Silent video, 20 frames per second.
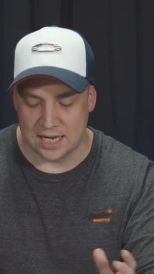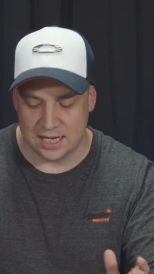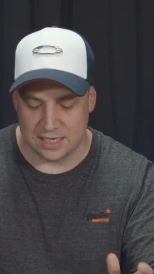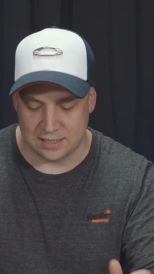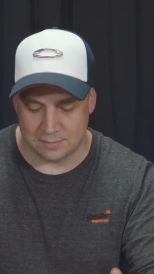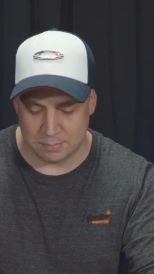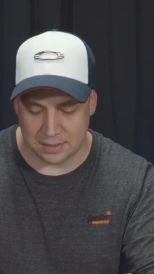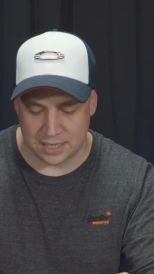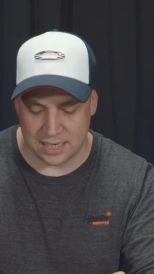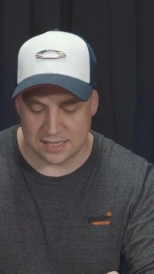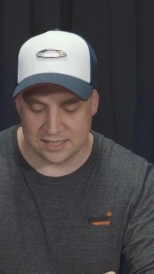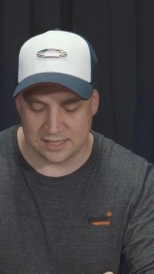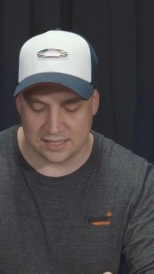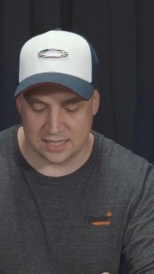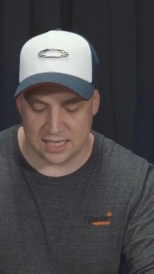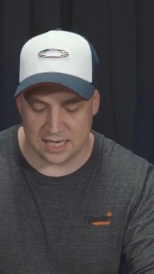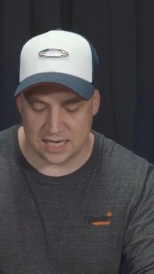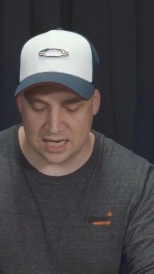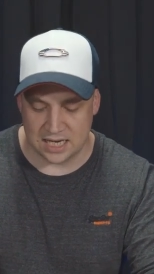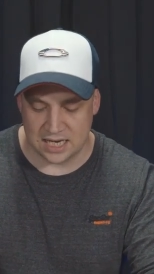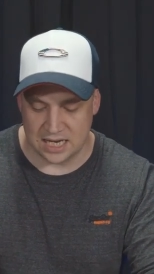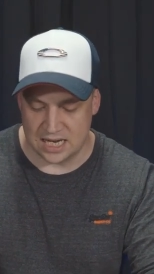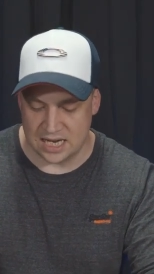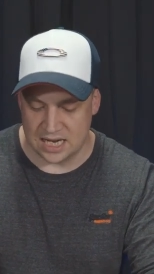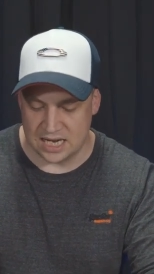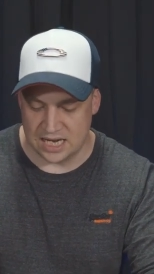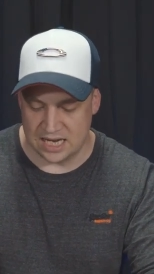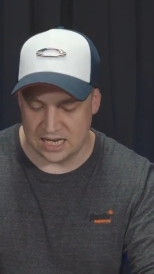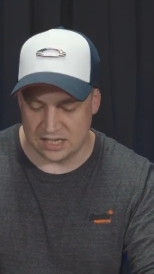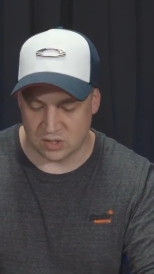It's plastic,
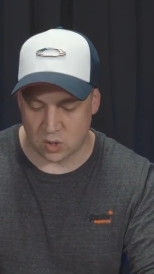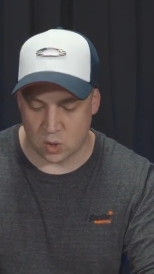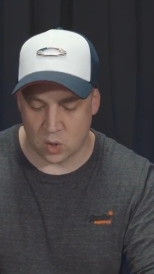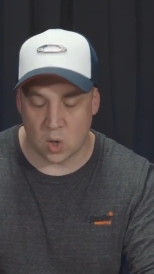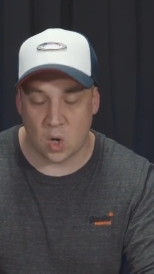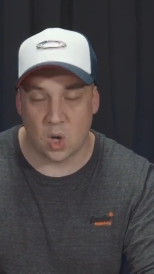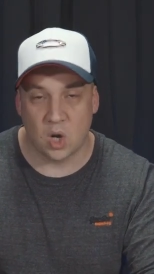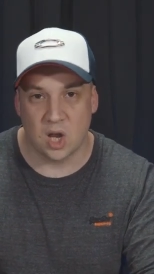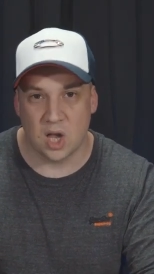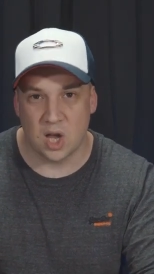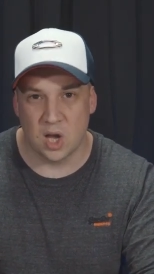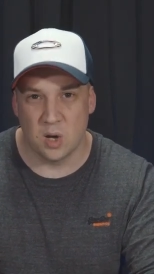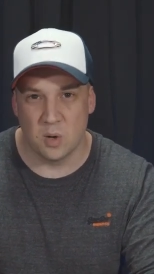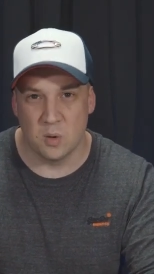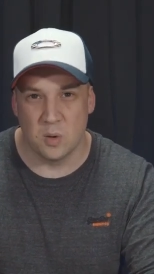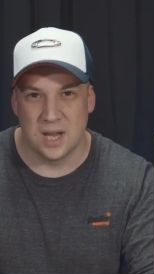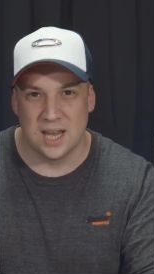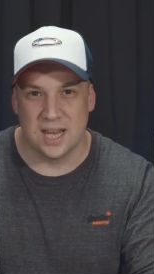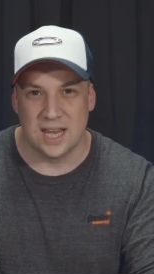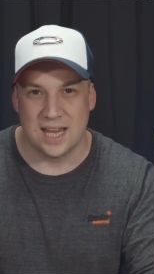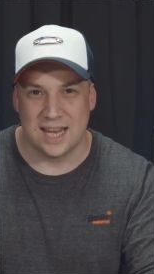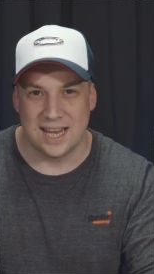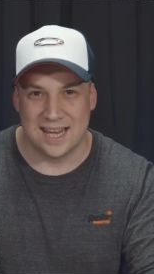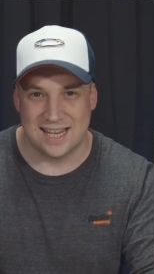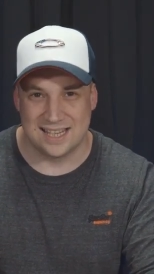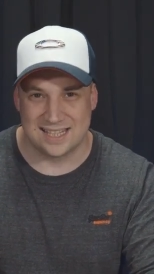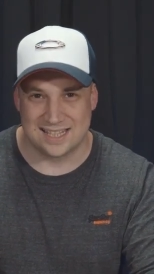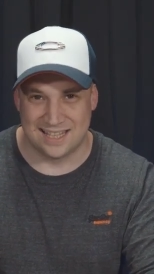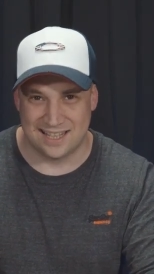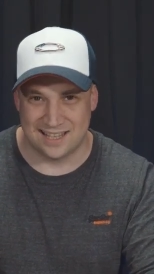it's hollow,
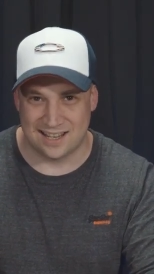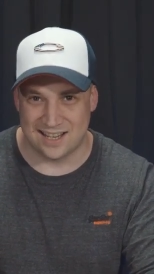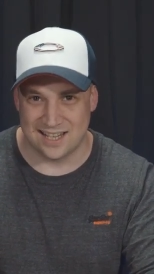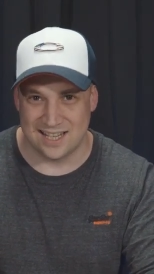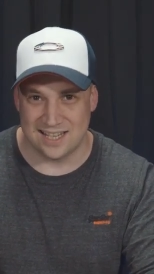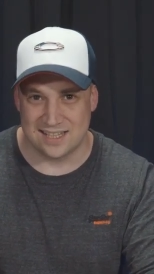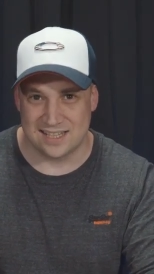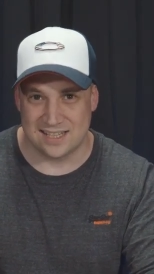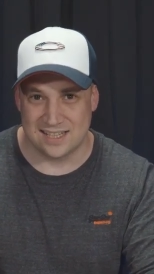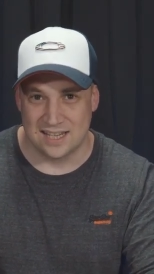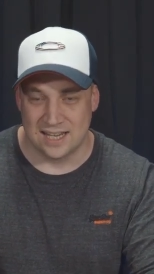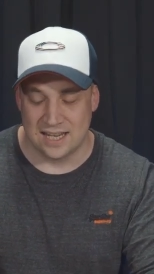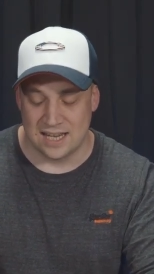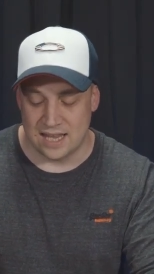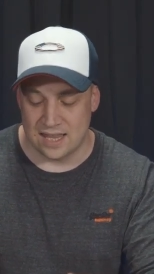it's light.